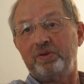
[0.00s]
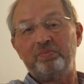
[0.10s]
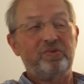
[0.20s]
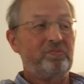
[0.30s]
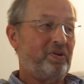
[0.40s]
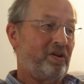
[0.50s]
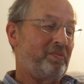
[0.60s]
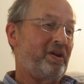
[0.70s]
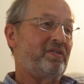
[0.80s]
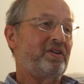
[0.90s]
people who are
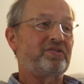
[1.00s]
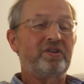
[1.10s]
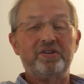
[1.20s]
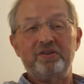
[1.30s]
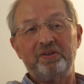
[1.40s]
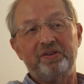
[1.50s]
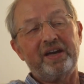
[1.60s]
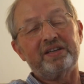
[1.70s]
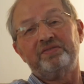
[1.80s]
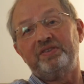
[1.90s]
primarily trade union
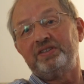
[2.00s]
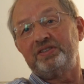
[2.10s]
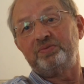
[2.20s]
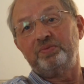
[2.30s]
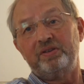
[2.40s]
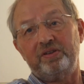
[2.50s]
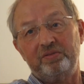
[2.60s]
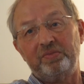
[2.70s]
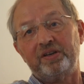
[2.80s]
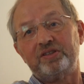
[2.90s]
activists, were at
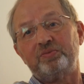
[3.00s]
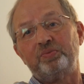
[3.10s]
the miners'